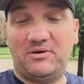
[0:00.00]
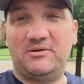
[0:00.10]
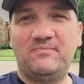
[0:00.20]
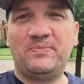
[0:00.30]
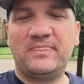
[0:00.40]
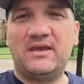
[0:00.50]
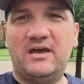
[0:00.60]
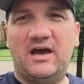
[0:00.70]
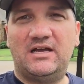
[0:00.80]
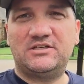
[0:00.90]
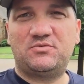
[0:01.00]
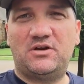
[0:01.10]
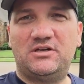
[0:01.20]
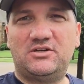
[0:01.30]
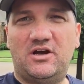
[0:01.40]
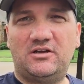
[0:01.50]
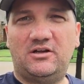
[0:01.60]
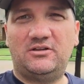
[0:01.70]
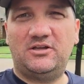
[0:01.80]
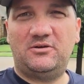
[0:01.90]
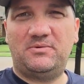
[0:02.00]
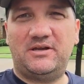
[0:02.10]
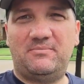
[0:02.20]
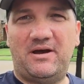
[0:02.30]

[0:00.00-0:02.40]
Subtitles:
But just wanted to talk a little bit